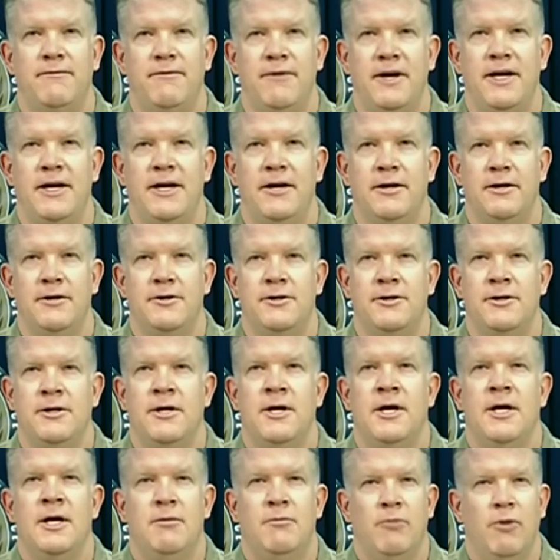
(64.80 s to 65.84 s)
fighters,
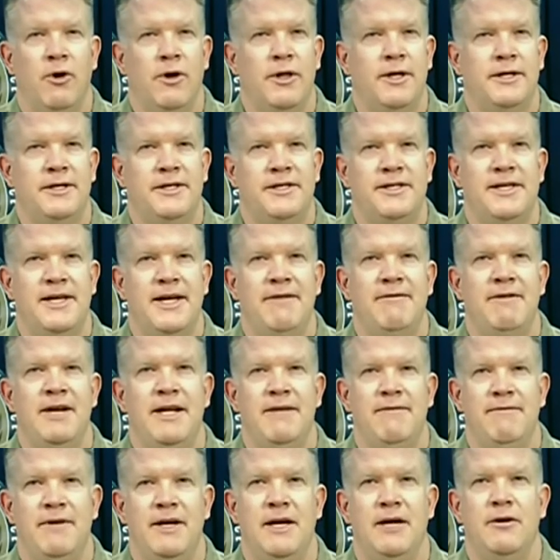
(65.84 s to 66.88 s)
more than 70
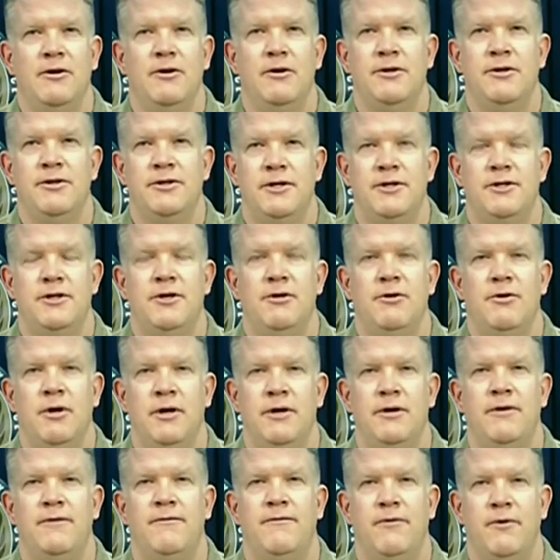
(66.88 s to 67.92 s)
vehicles and
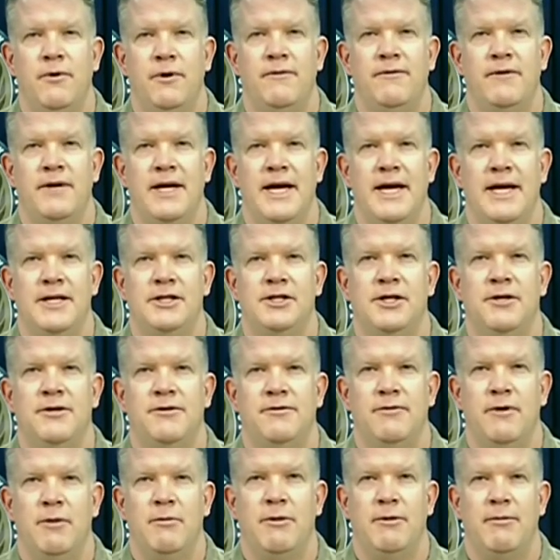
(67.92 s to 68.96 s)
200 fortifications
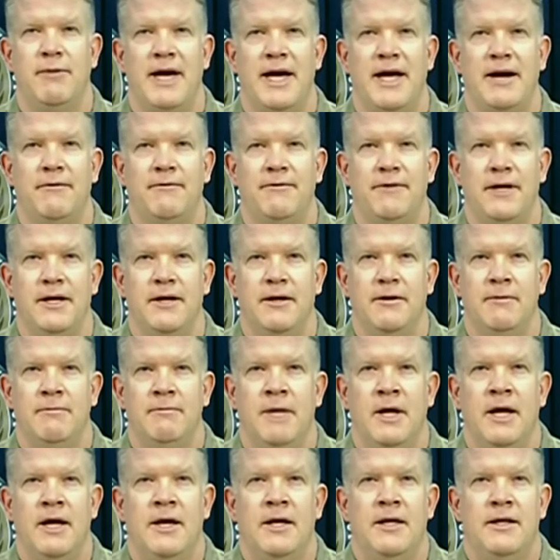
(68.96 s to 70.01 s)
from the battlefield.
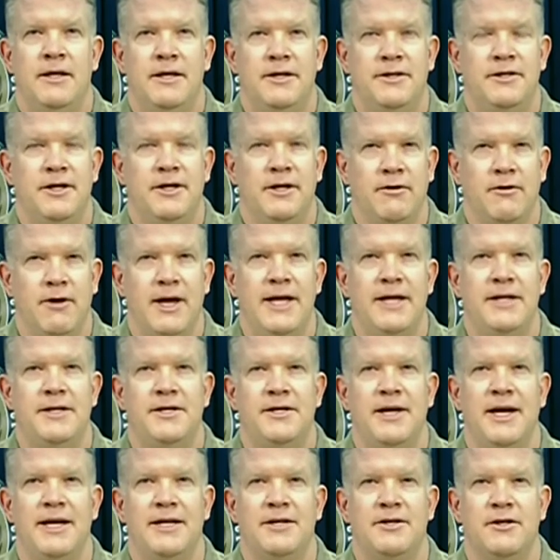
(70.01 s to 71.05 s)
This degrades
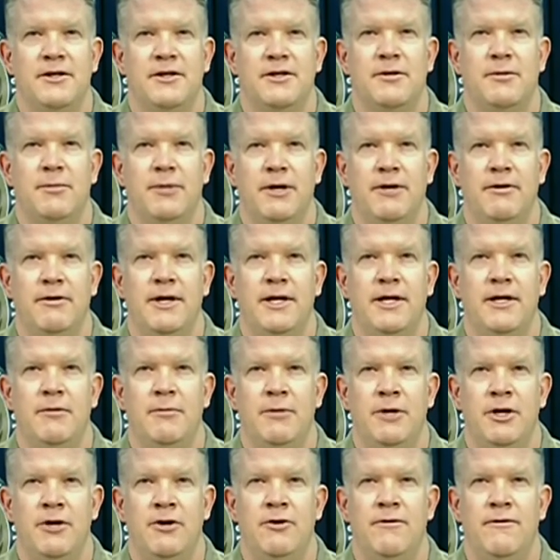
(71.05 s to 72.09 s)
ISIL's ability to
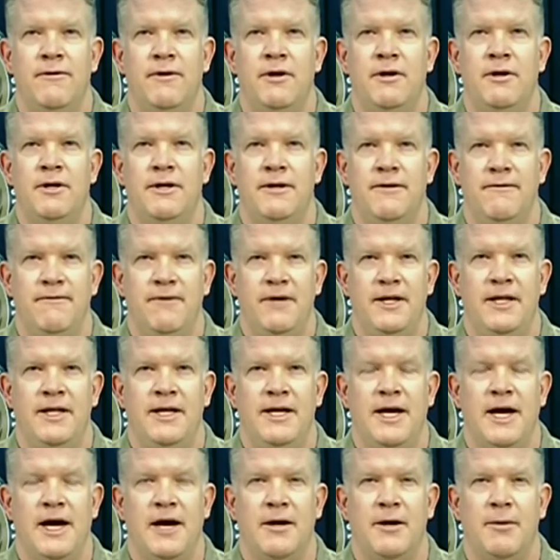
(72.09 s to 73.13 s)
maneuver and defend
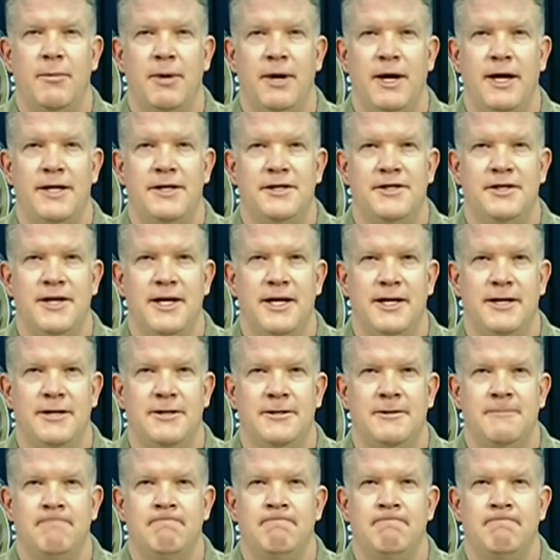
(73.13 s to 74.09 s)
the occupied cities.